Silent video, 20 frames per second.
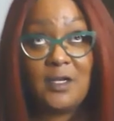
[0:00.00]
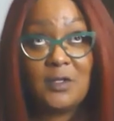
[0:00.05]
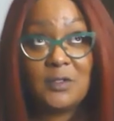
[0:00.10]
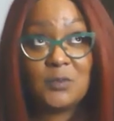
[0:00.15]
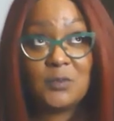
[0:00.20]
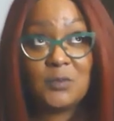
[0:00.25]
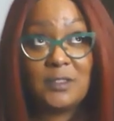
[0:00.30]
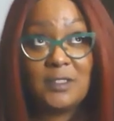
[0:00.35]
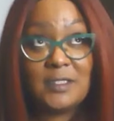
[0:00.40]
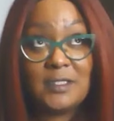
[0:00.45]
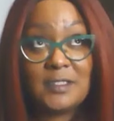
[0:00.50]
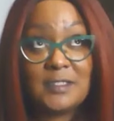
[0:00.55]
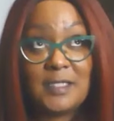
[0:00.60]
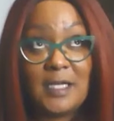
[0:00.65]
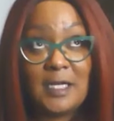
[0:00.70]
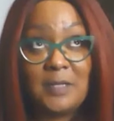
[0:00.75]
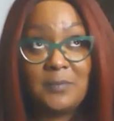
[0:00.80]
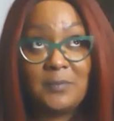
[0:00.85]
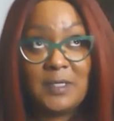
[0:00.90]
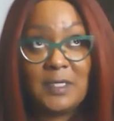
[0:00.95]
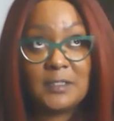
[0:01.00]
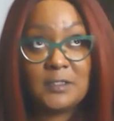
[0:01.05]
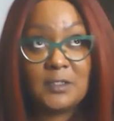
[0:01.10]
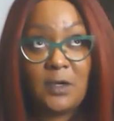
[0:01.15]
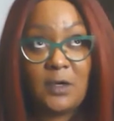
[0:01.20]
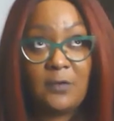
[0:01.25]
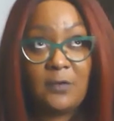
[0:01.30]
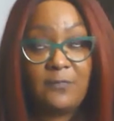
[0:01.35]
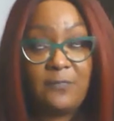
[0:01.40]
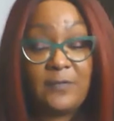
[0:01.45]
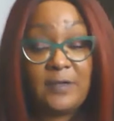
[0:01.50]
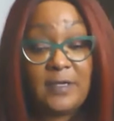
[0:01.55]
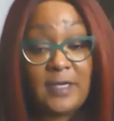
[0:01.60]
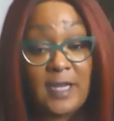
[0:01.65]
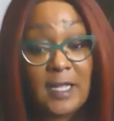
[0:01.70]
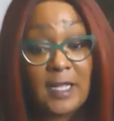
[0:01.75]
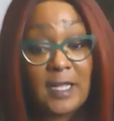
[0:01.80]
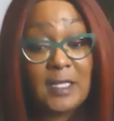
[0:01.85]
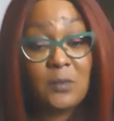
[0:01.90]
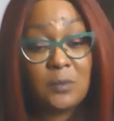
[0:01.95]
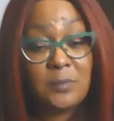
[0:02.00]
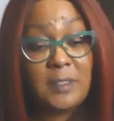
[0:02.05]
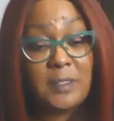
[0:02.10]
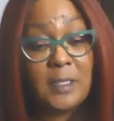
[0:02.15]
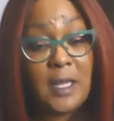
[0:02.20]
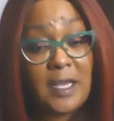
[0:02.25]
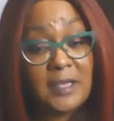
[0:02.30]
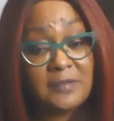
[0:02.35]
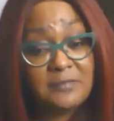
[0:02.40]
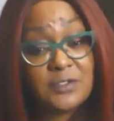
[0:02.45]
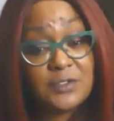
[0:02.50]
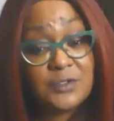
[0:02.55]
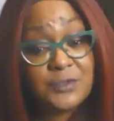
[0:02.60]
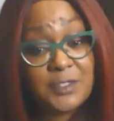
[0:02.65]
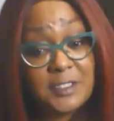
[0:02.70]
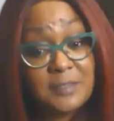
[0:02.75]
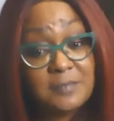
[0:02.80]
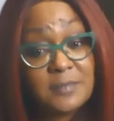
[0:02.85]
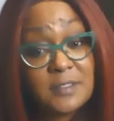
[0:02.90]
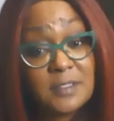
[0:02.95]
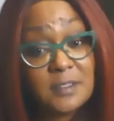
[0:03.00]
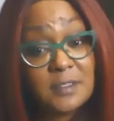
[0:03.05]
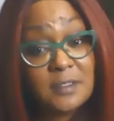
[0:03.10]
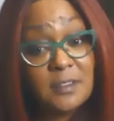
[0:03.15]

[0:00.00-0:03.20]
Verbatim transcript: you know it's really exciting because our finale will be live streamed